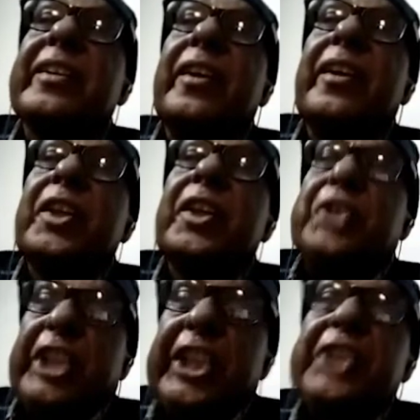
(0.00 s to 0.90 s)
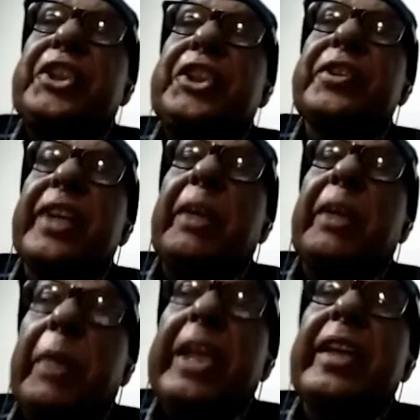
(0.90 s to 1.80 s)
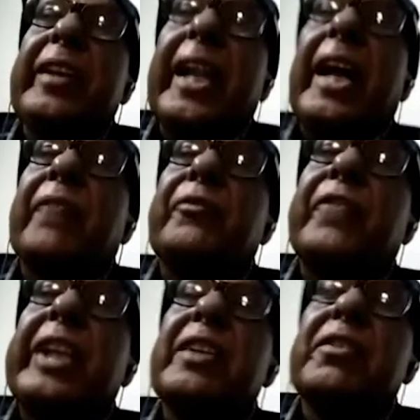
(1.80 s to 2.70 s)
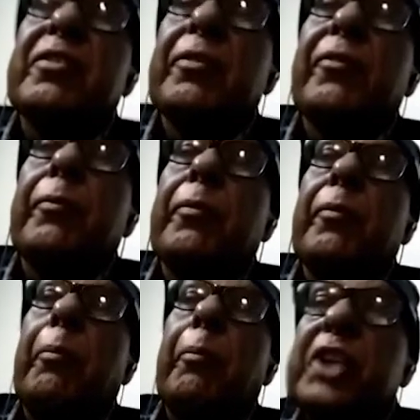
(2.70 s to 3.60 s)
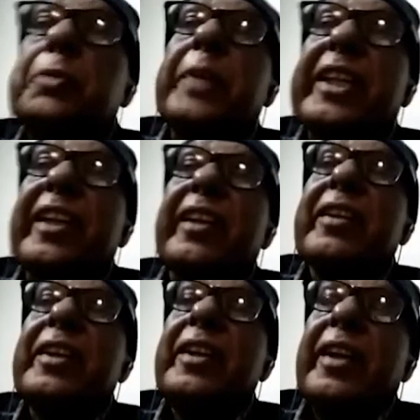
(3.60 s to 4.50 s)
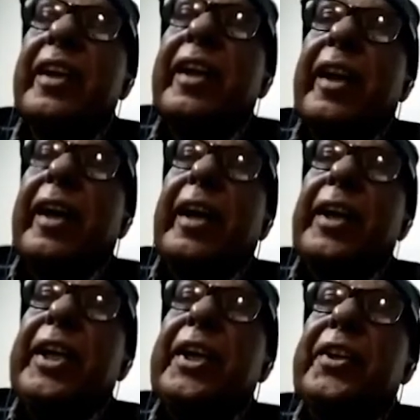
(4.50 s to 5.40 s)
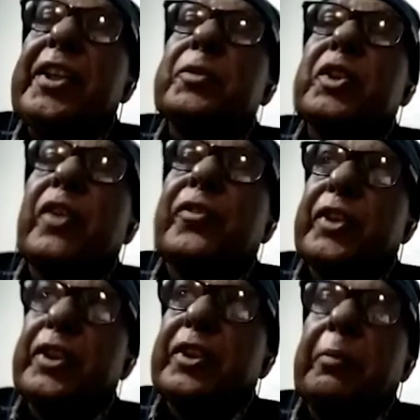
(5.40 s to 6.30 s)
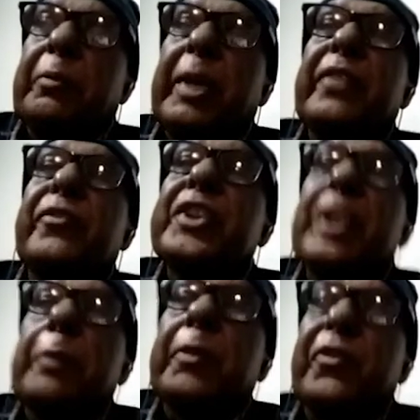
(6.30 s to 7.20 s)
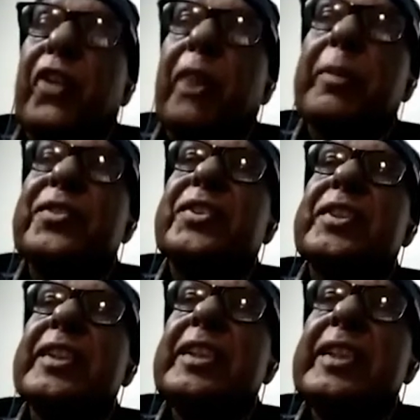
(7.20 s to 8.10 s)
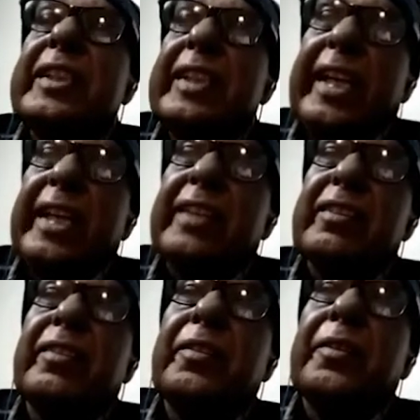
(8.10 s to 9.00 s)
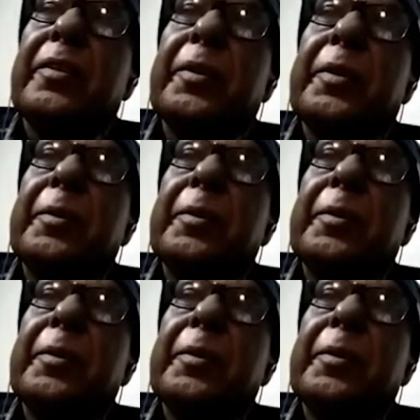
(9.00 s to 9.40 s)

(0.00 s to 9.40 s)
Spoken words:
change in me, and I am feeling much better in terms of my physical performance. And